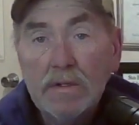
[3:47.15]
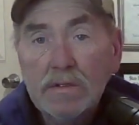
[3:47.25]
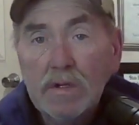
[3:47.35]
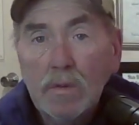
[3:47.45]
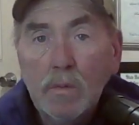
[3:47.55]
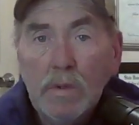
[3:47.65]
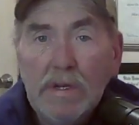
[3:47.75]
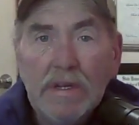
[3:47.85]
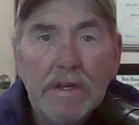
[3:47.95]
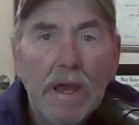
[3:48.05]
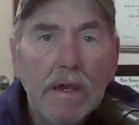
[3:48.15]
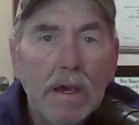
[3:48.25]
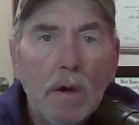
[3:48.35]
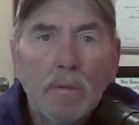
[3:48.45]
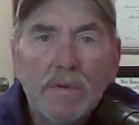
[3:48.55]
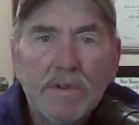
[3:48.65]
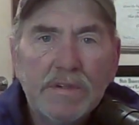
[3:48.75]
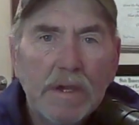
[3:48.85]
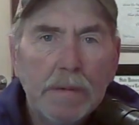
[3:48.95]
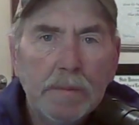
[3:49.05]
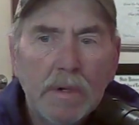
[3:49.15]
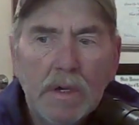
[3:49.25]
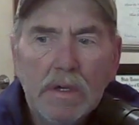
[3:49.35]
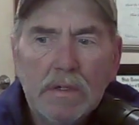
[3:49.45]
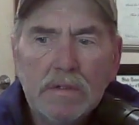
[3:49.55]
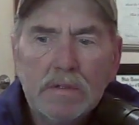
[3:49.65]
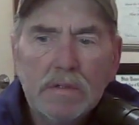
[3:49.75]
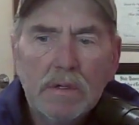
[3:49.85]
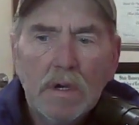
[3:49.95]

So we didn't hang out with the same kids